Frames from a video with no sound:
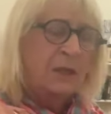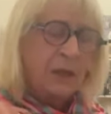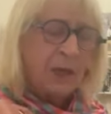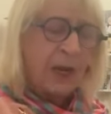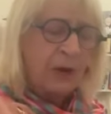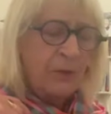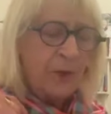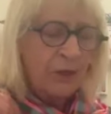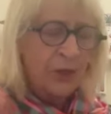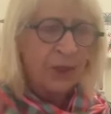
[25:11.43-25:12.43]
Errol
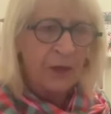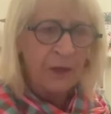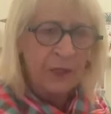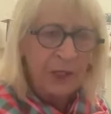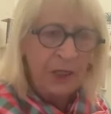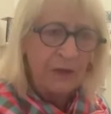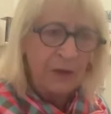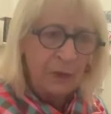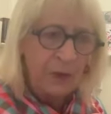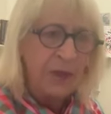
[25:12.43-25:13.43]
Morris shot this
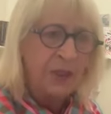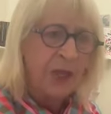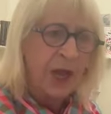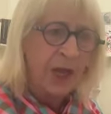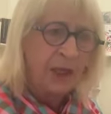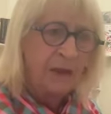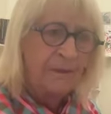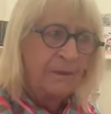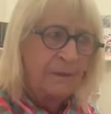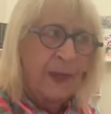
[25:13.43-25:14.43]
interview with the son,
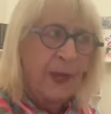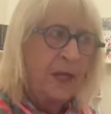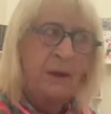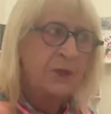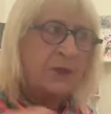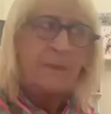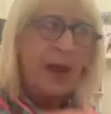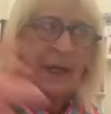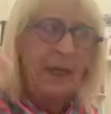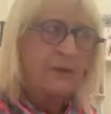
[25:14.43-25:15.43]
and he was the
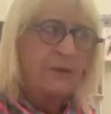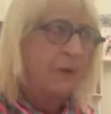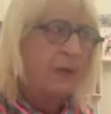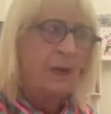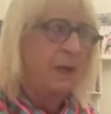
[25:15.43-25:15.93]
main interview in it.